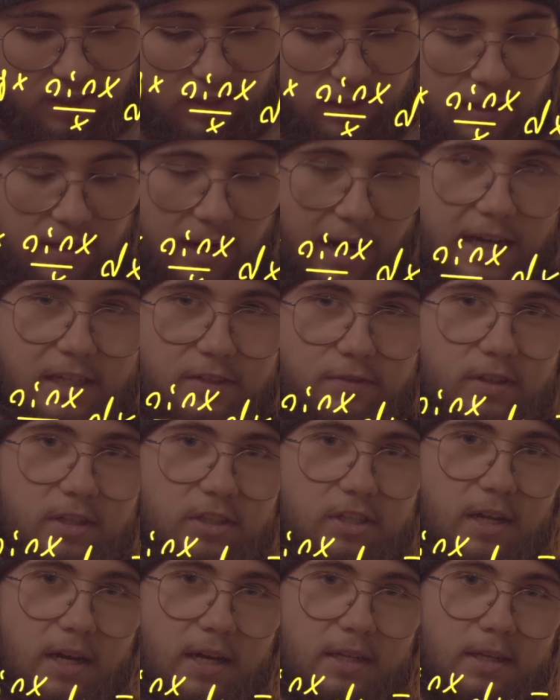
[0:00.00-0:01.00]
the nice thing
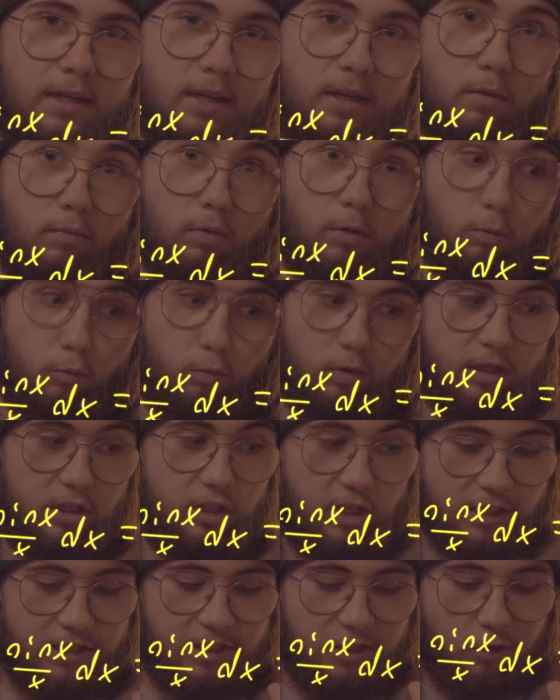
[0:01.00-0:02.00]
is that, well, we
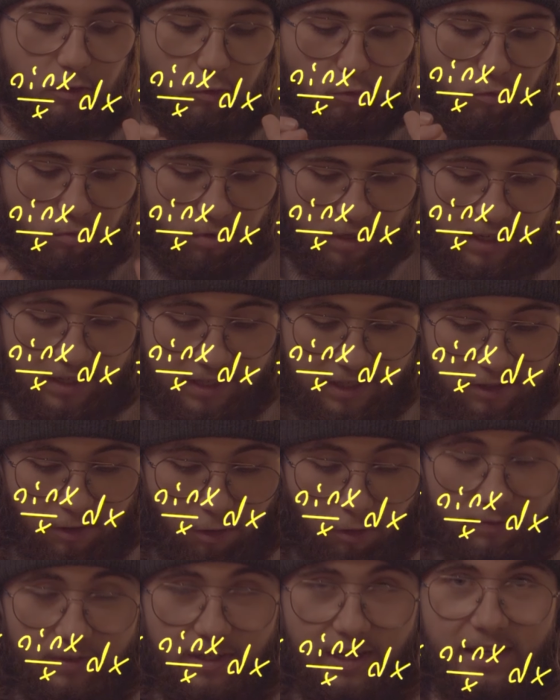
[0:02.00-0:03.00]
just got rid
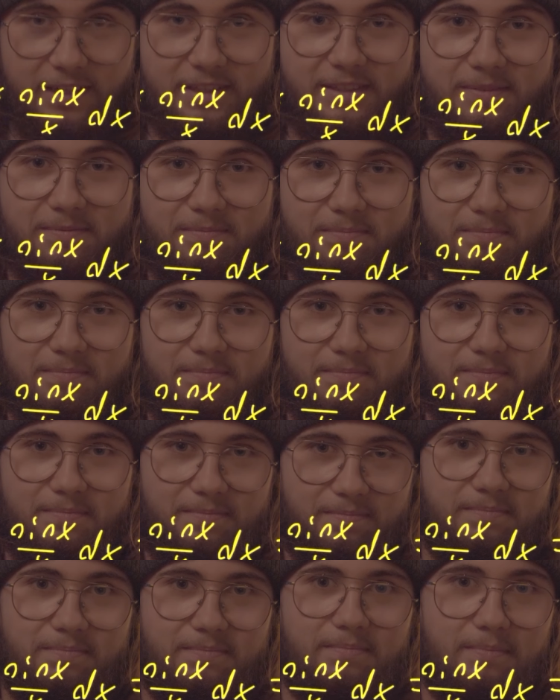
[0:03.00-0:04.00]
of that
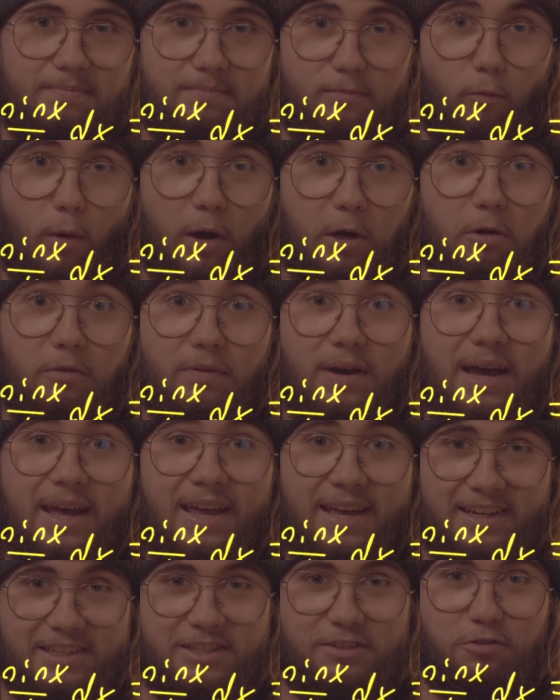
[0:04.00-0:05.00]
1 over
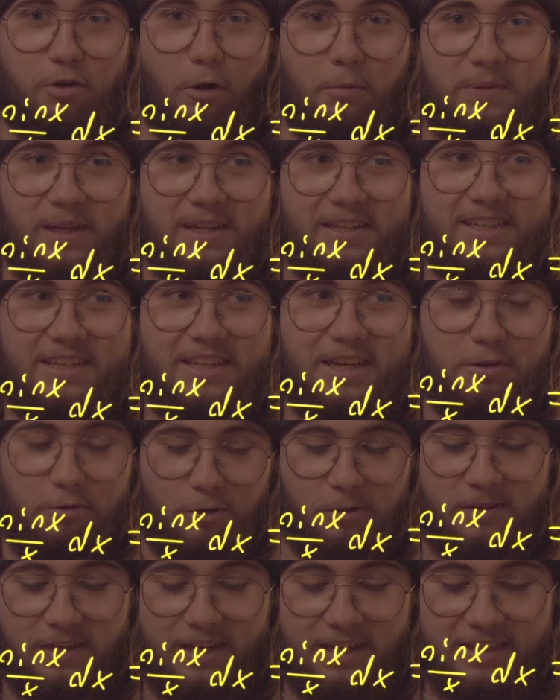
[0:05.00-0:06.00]
x from the
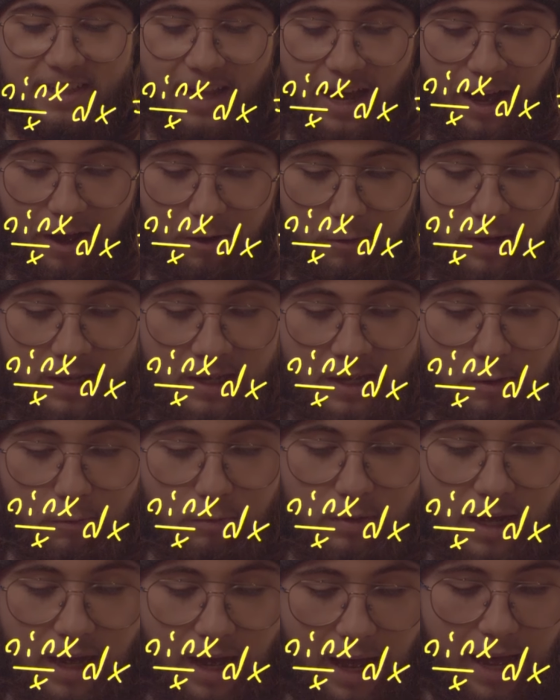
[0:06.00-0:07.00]
integral here. Now
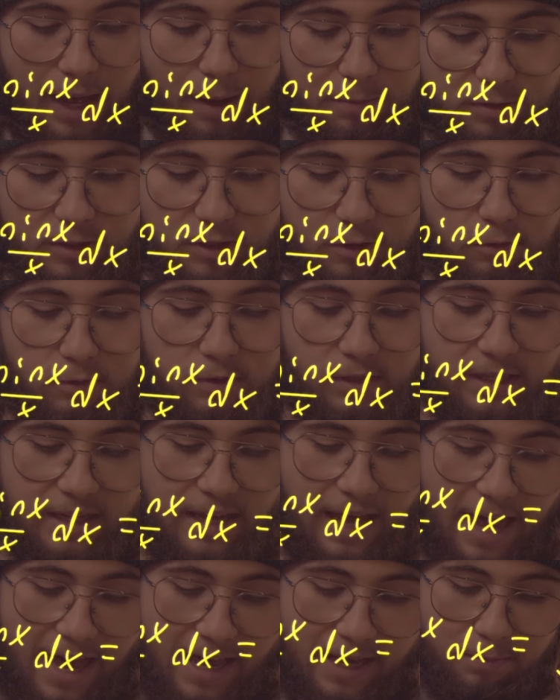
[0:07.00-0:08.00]
we are
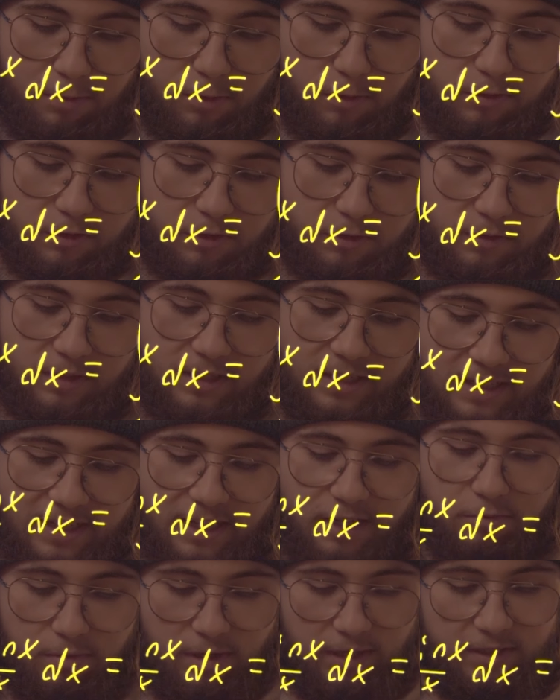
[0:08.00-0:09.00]
absolutely able to
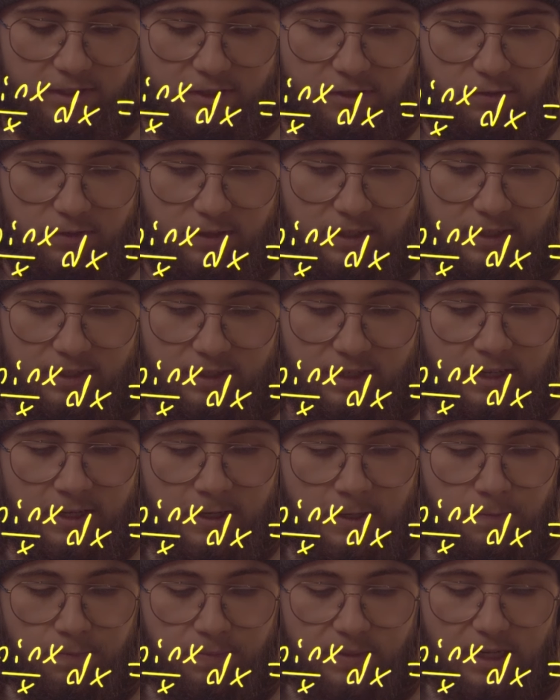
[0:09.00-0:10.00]
integrate this thing.
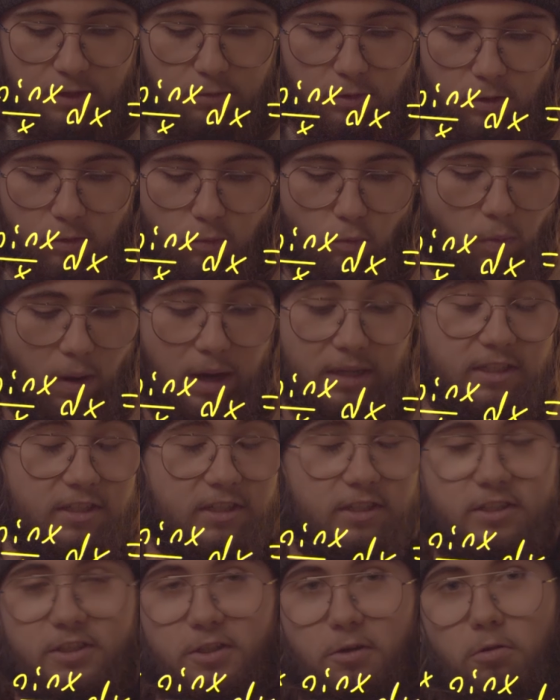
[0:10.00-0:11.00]
And well, why does
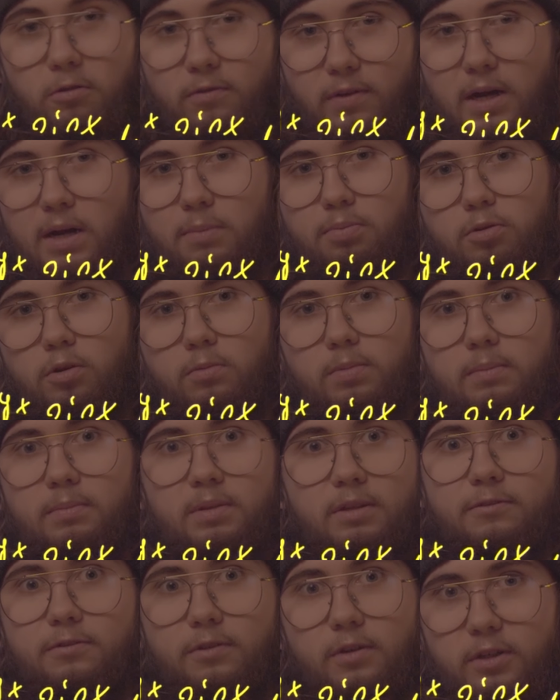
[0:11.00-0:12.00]
it solve our problem
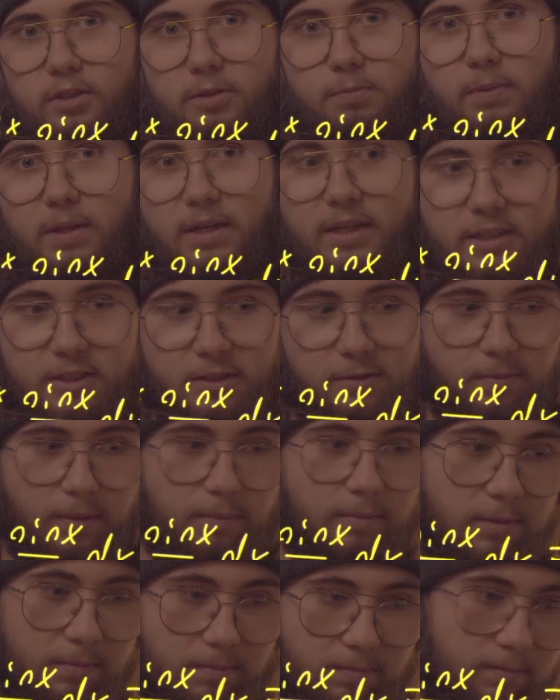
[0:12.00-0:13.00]
in the first place? I
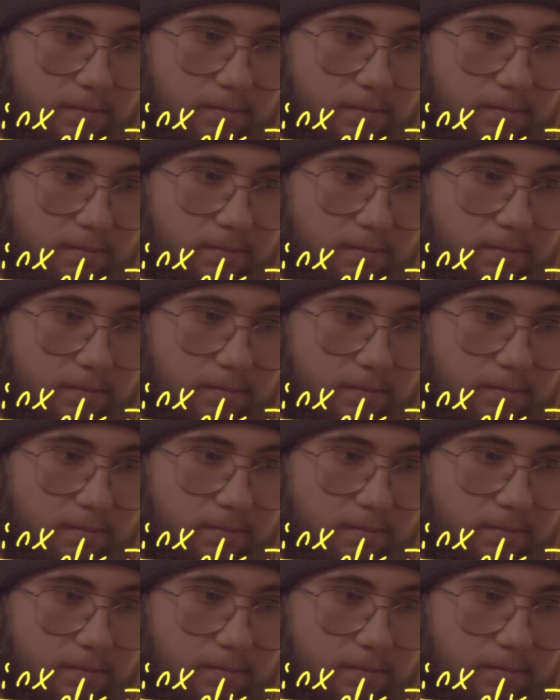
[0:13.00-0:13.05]
mean,